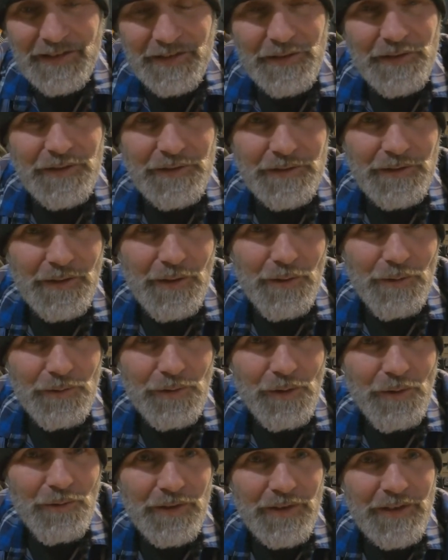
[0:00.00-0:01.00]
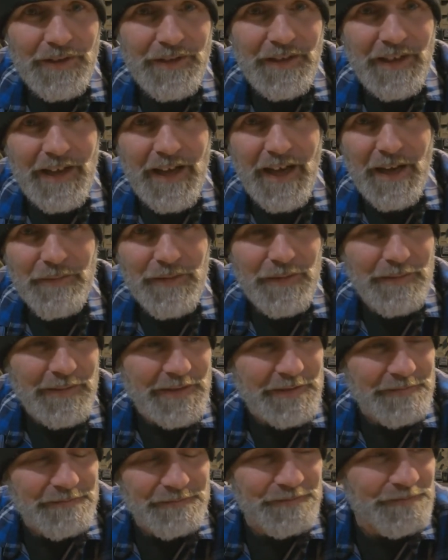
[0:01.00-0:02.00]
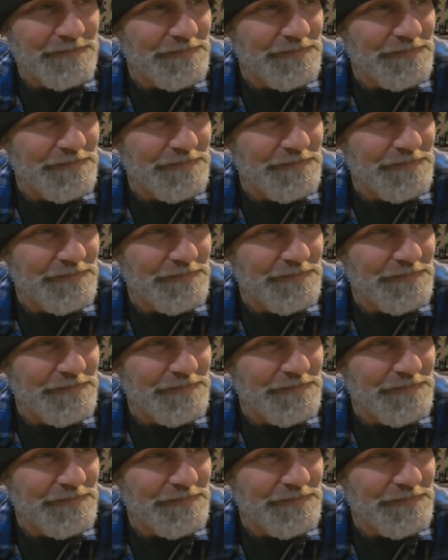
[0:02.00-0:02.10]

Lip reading: your whole lower abdomen.